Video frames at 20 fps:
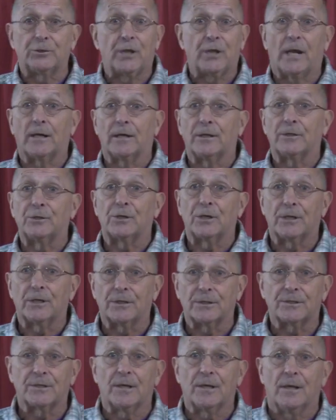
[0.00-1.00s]

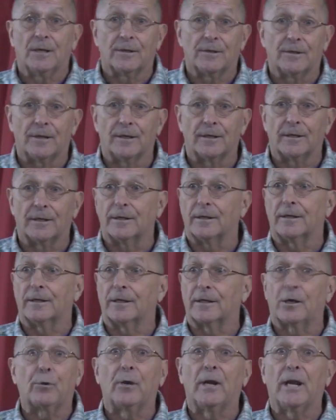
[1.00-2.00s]
challenges, the
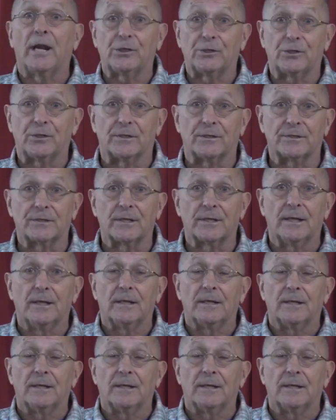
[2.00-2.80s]
uh, creations